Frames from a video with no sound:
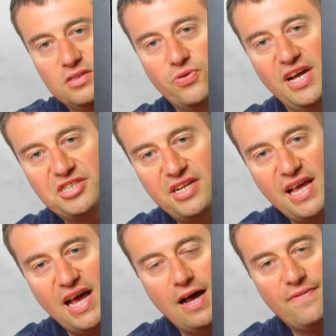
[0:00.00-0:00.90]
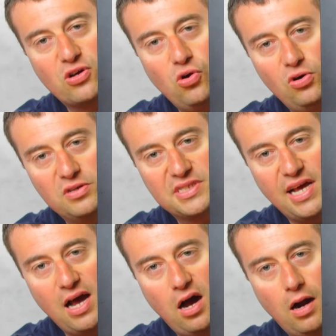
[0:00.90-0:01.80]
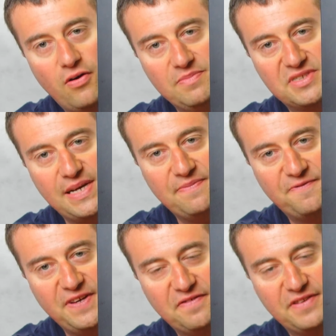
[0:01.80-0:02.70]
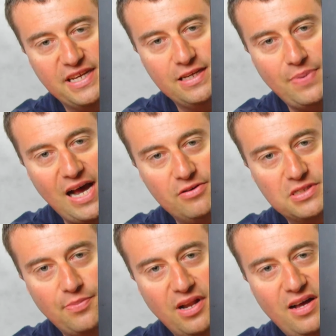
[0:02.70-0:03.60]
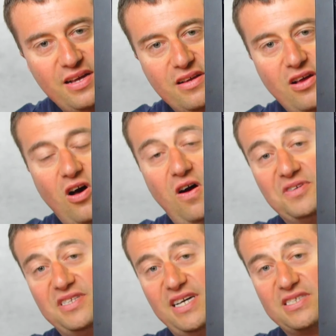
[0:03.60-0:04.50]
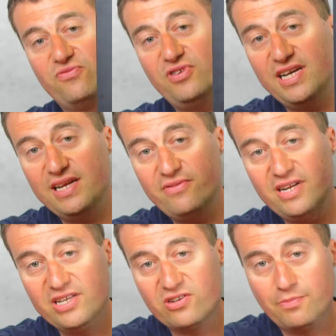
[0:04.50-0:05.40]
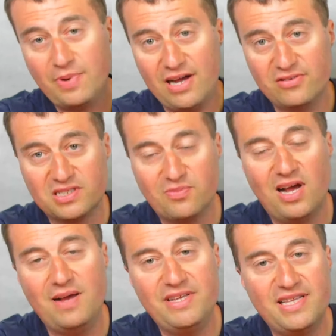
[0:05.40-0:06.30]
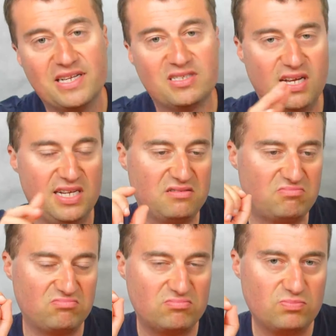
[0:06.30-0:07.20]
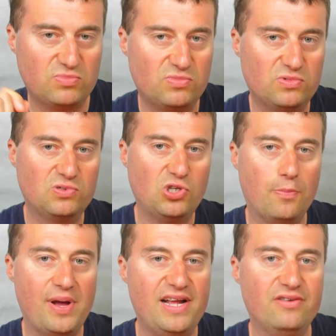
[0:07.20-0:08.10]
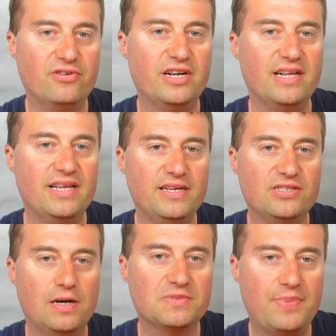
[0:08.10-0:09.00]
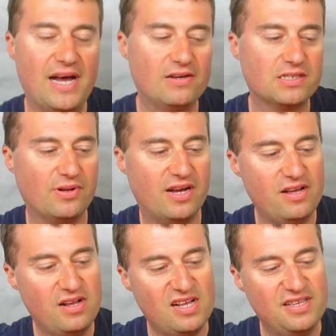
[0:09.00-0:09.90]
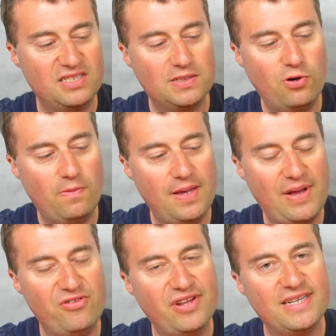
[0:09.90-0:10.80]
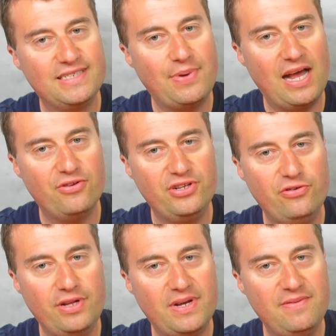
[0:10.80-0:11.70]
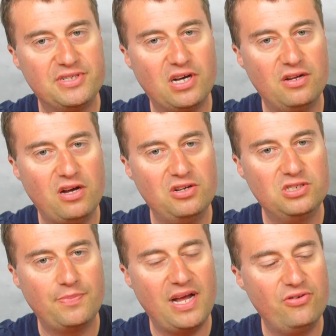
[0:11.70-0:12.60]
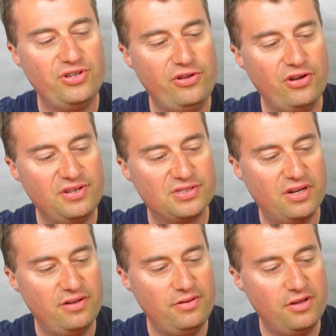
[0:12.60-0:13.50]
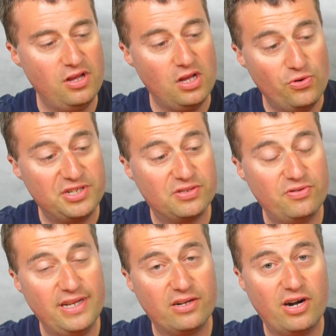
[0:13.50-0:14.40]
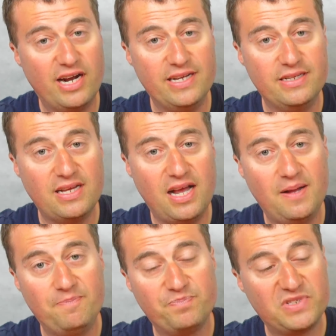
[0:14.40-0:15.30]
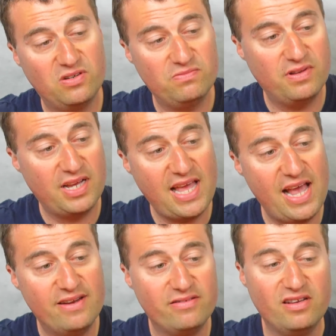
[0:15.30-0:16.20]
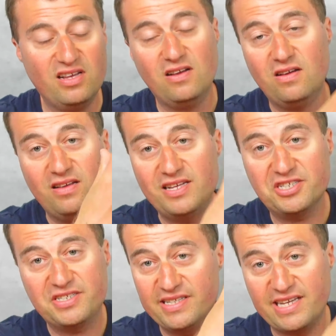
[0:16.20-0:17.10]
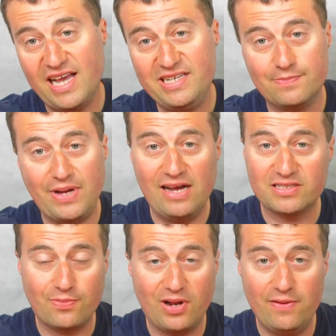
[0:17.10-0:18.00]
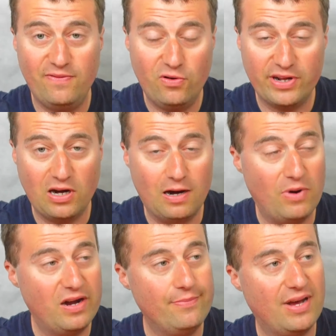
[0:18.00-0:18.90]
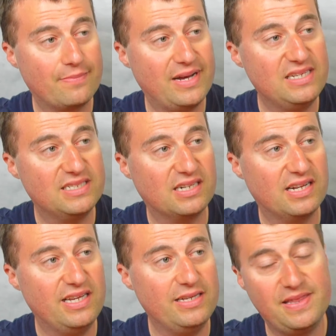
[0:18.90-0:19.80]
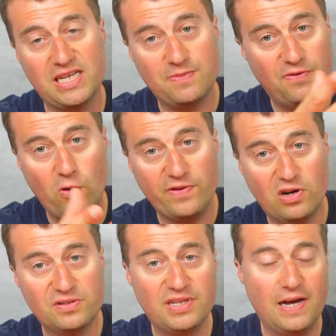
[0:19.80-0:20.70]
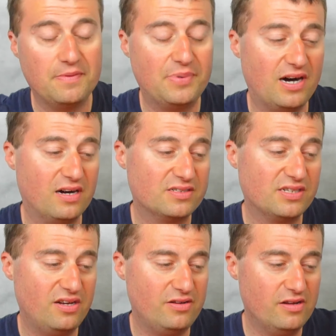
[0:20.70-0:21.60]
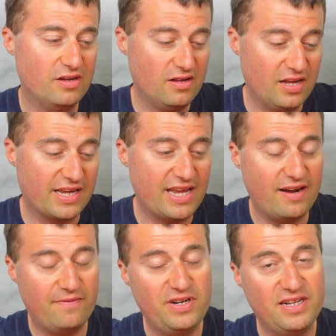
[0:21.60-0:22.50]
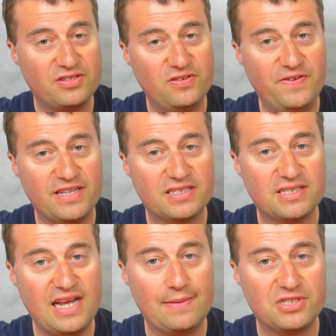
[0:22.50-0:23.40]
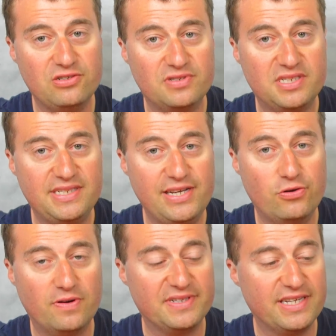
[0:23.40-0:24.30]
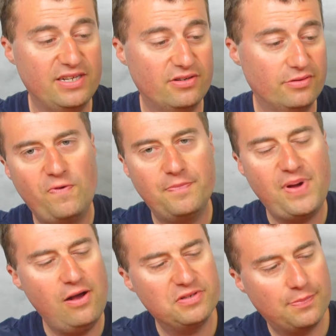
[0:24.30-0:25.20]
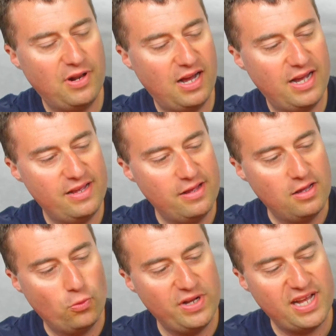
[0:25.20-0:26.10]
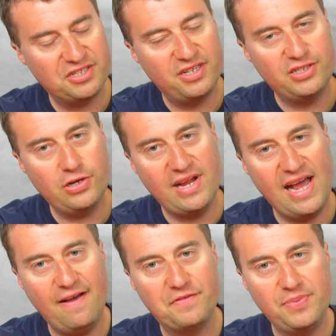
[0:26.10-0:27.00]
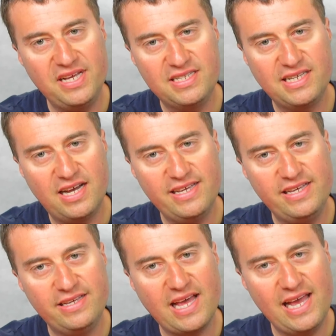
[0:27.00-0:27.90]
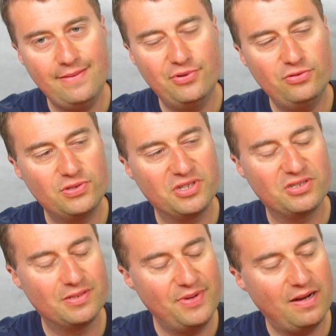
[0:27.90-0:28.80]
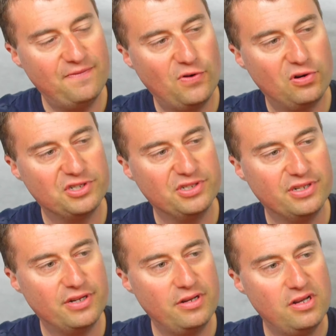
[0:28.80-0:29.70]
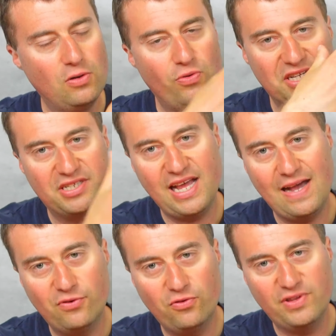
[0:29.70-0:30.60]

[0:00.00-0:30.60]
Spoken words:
So we actually have a Corsair RM750 power supply. Obviously that's a really good power supply. I mean, that's like top end really in terms of power supply. This is probably about £90 unit, maybe £100 unit on its own, which is really great. So again, just in the case and power supply, we've already got our money back basically, and that's before we got onto the other parts. So again, I really do think this is an absolute steal of a deal. With the power supply, we actually don't have the PCIe cables, which is a bit unfortunate. We actually have all